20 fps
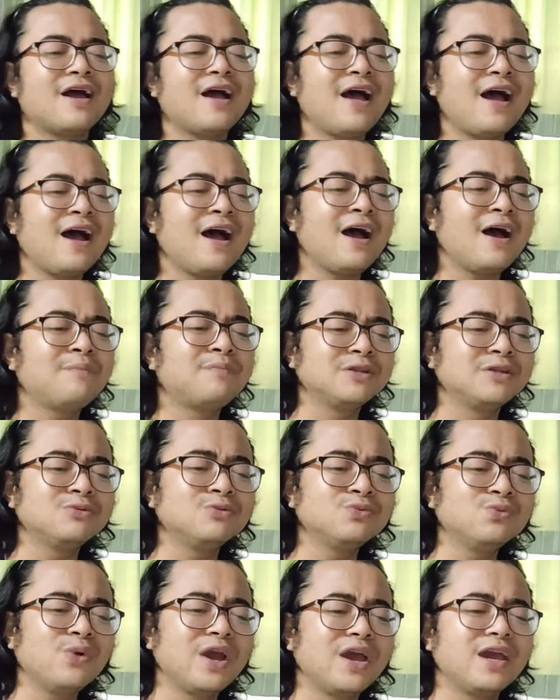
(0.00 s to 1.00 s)
I've
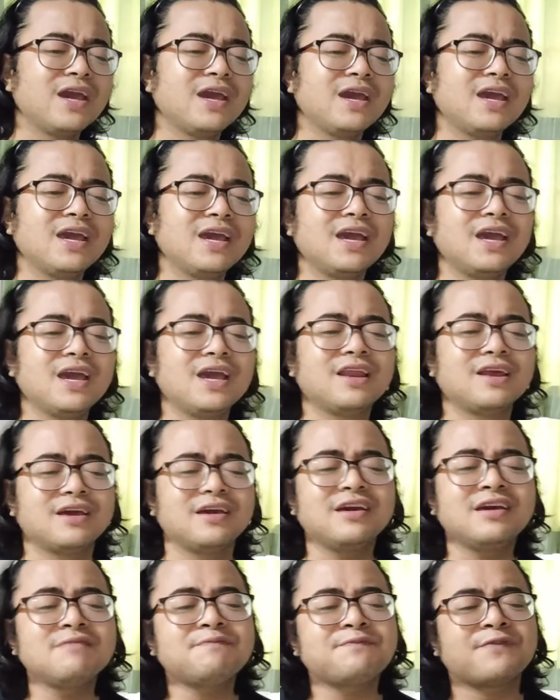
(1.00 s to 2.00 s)
been
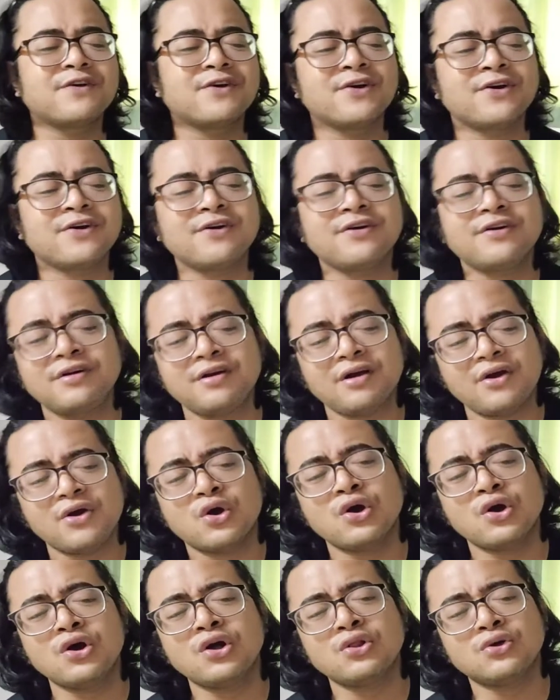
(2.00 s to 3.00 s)
waiting for
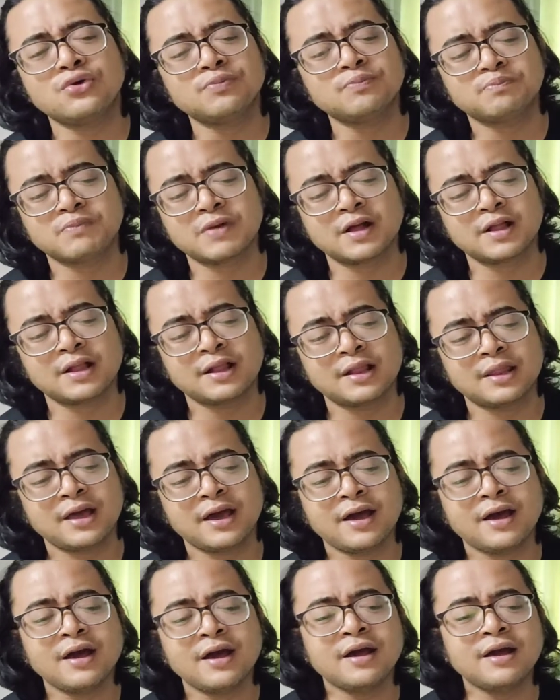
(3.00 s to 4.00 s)
all of my
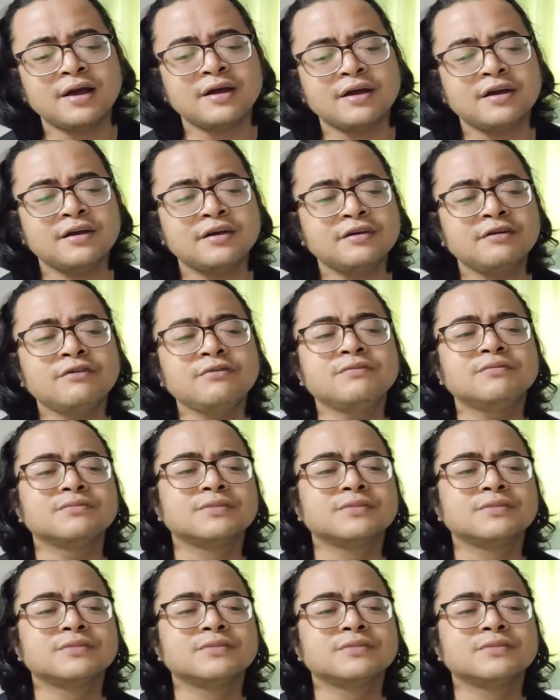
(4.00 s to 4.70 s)
life.